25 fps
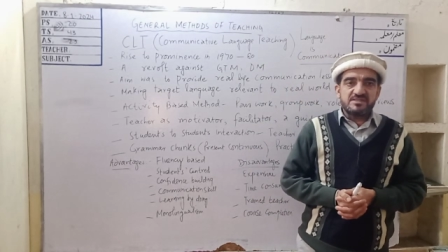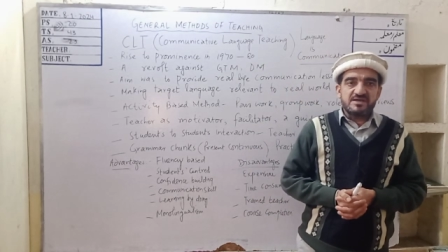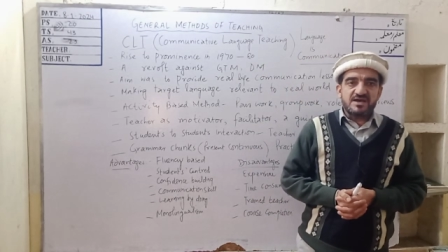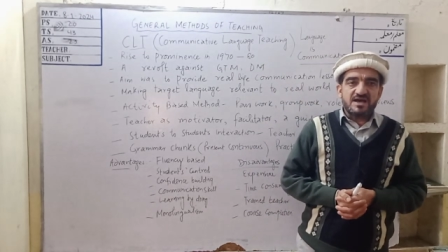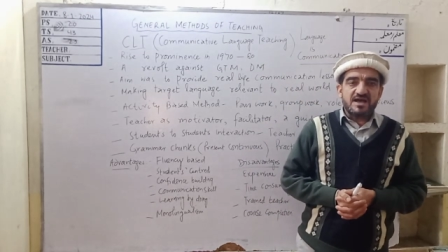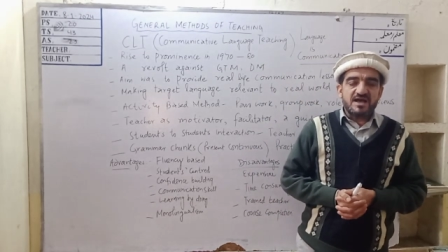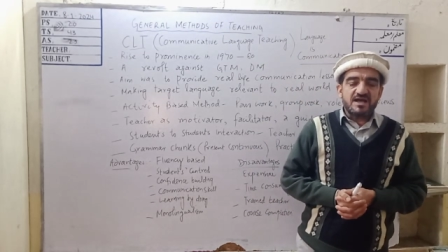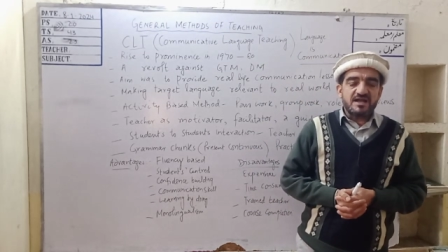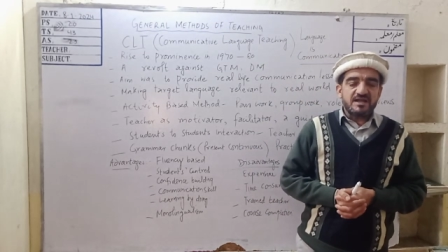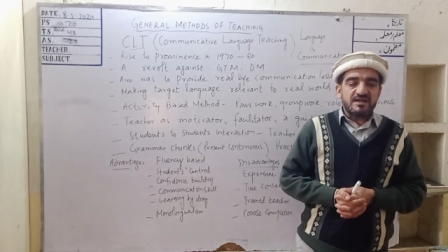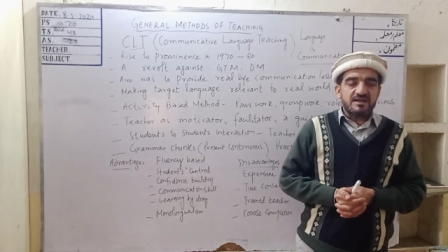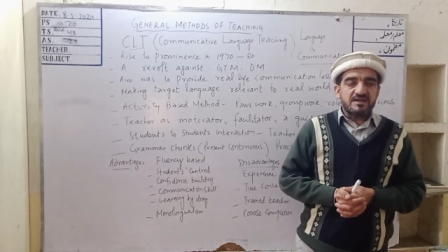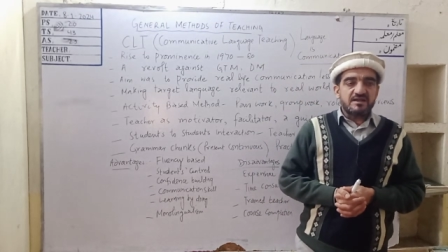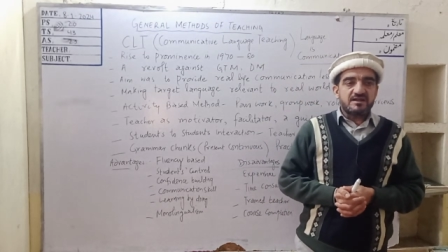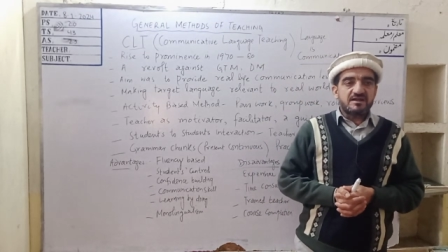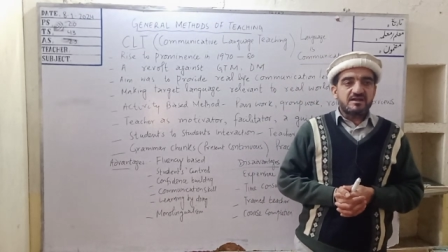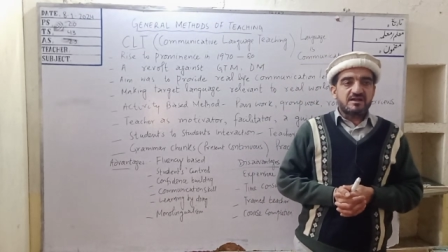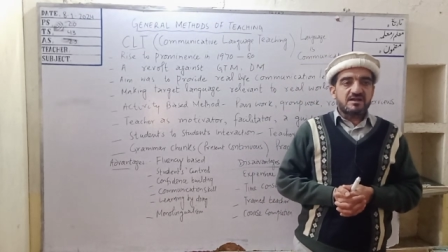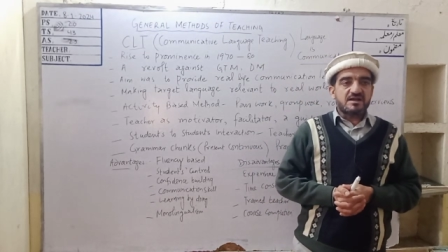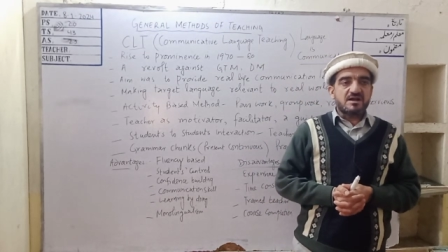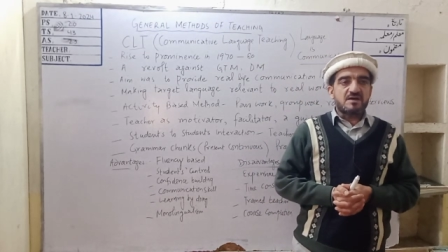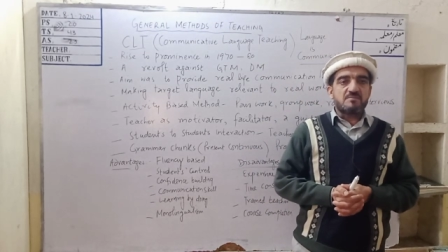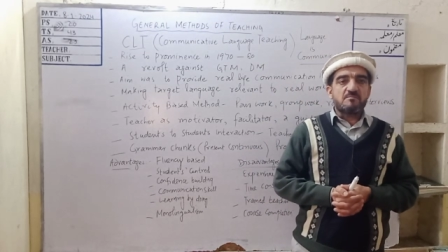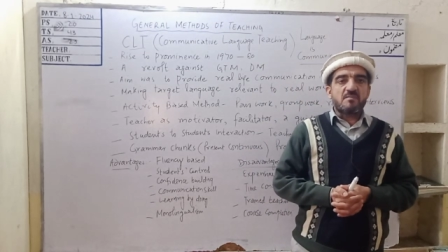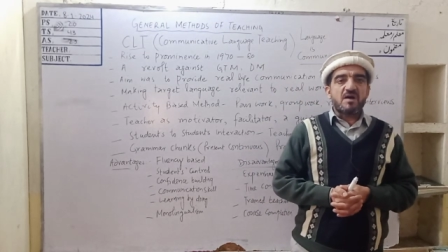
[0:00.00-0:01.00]

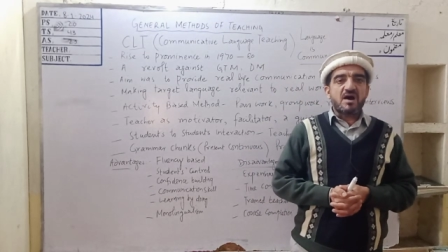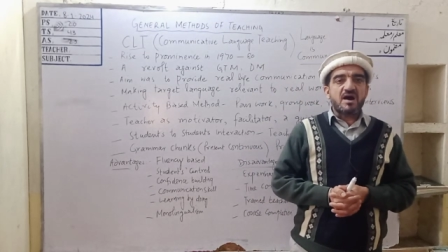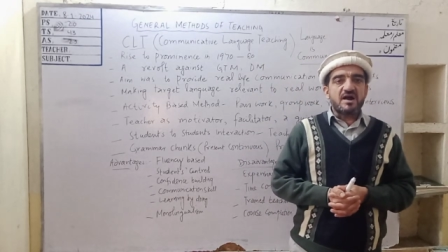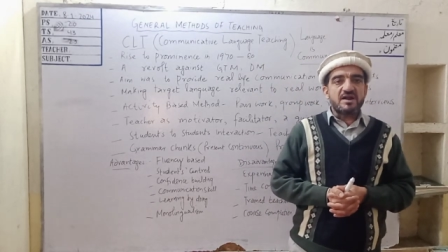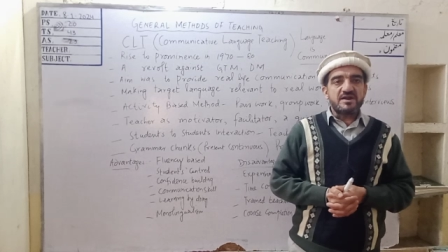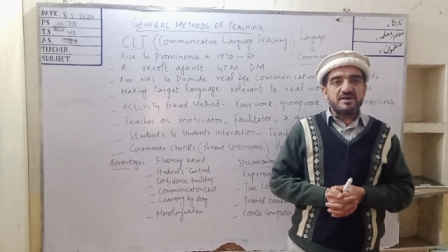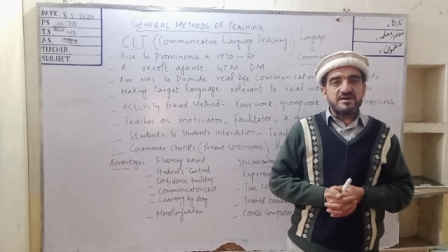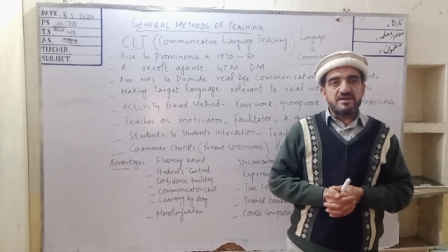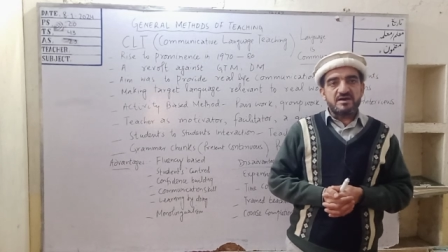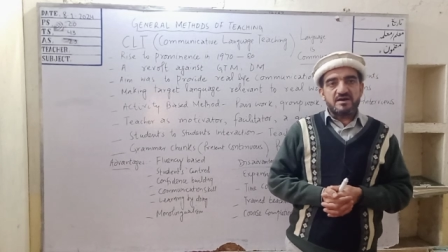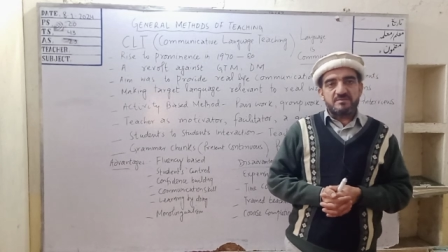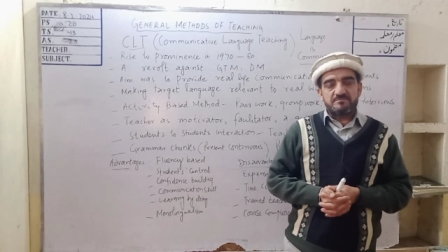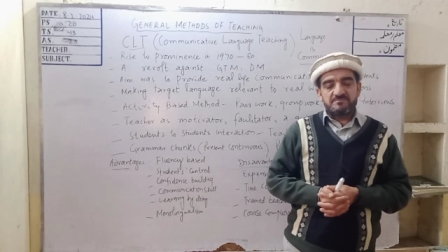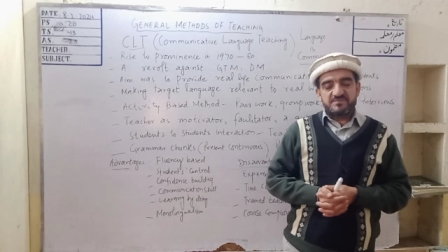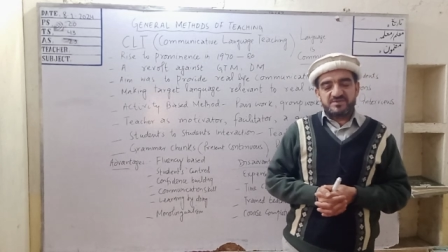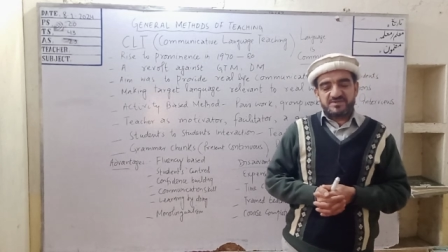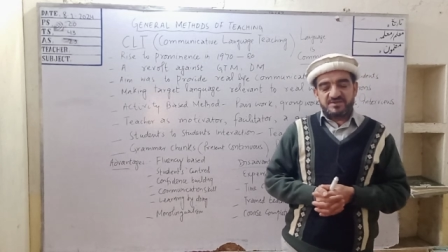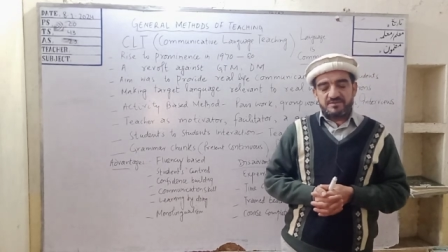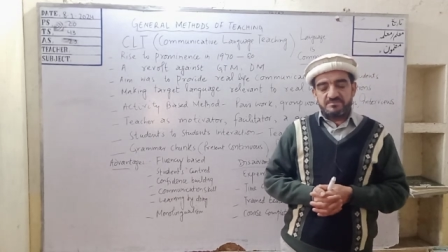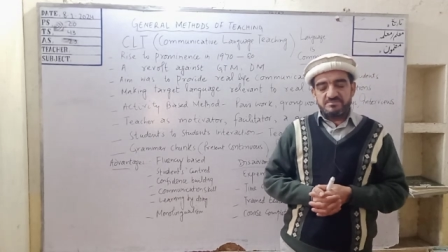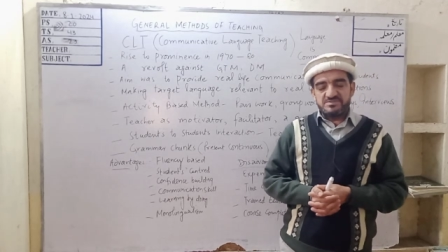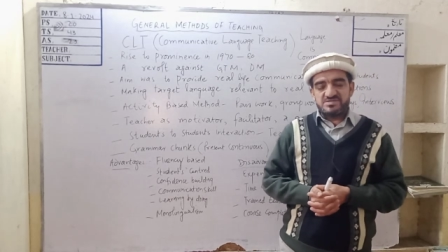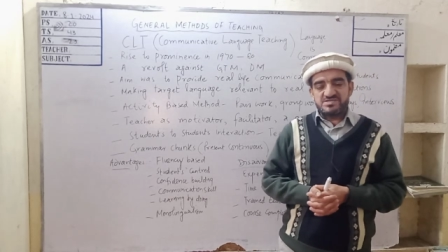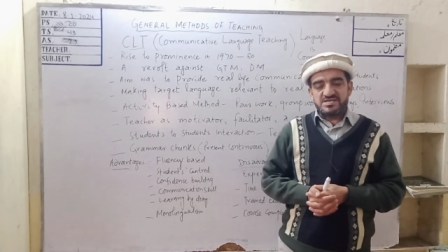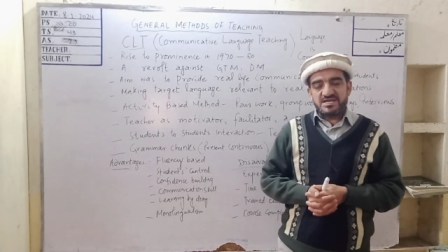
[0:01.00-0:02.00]
the command of
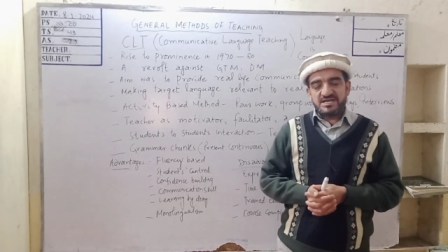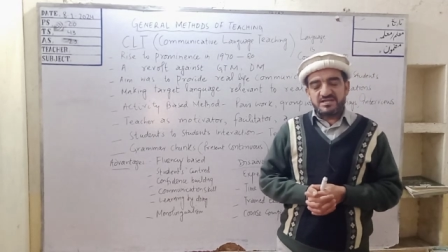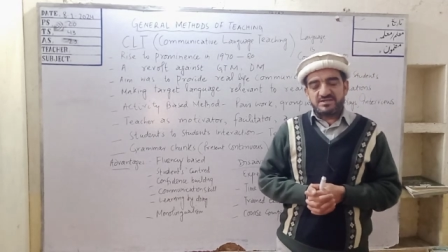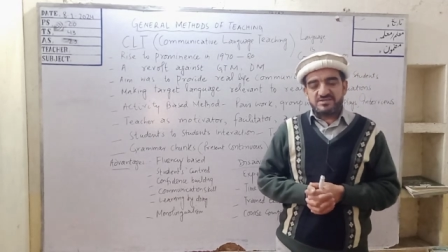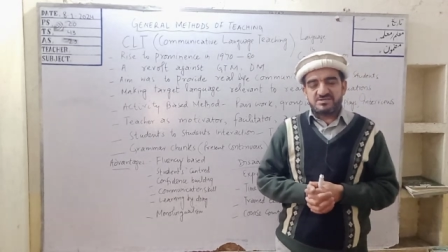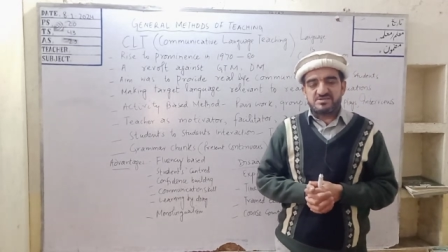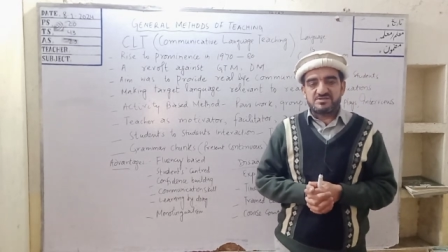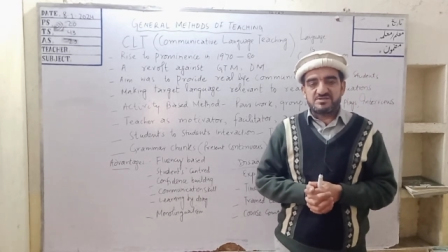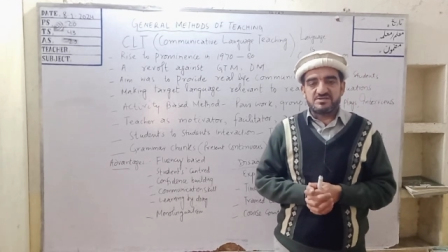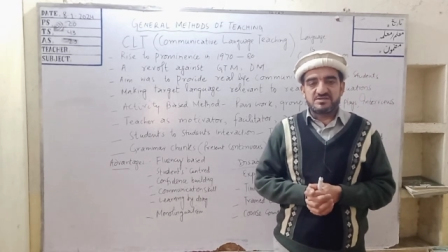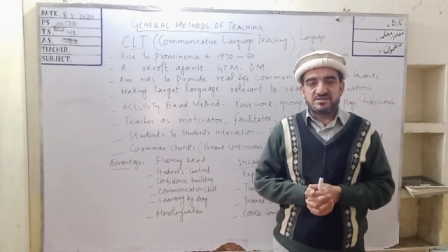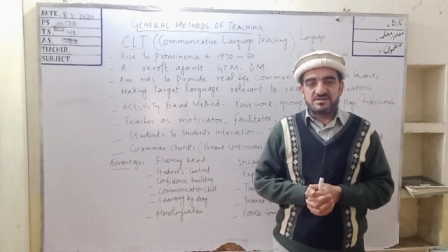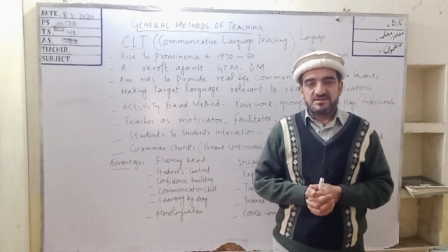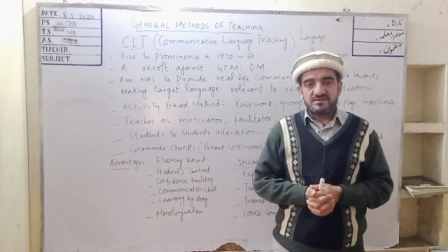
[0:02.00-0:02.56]
subject,